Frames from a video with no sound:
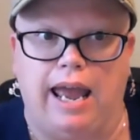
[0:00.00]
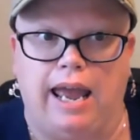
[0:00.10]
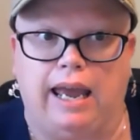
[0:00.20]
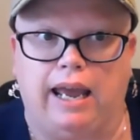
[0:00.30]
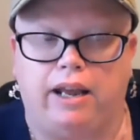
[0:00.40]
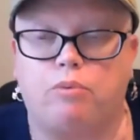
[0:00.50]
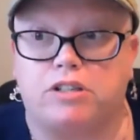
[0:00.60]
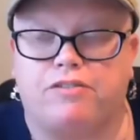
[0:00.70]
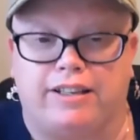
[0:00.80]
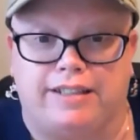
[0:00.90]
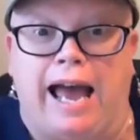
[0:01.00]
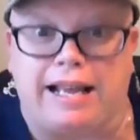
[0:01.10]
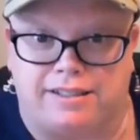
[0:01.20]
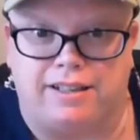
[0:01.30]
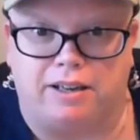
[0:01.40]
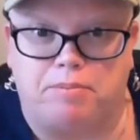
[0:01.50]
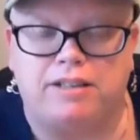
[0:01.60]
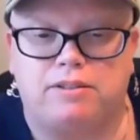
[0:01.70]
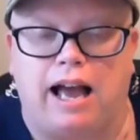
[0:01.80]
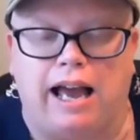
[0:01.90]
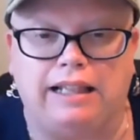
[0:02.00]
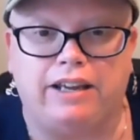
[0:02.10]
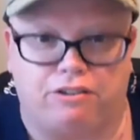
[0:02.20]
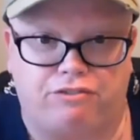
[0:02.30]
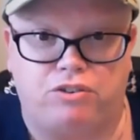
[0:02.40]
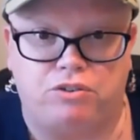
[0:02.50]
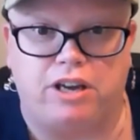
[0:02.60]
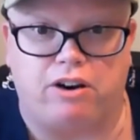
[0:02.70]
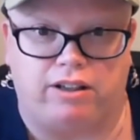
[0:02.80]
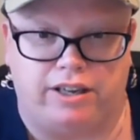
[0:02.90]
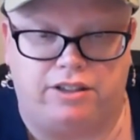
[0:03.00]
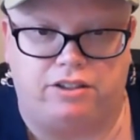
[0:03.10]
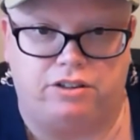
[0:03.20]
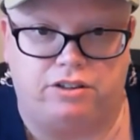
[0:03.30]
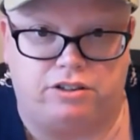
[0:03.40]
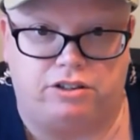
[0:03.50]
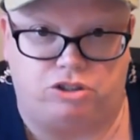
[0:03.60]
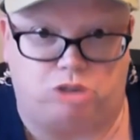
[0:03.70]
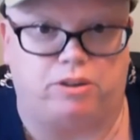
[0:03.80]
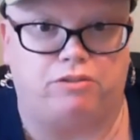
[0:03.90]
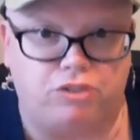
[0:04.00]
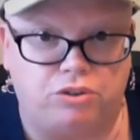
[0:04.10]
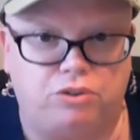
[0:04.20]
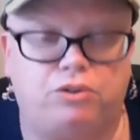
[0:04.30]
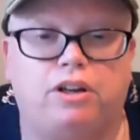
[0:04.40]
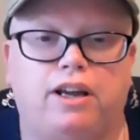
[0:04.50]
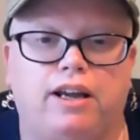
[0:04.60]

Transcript: And it was fantastic because I like the food there. I like the German food.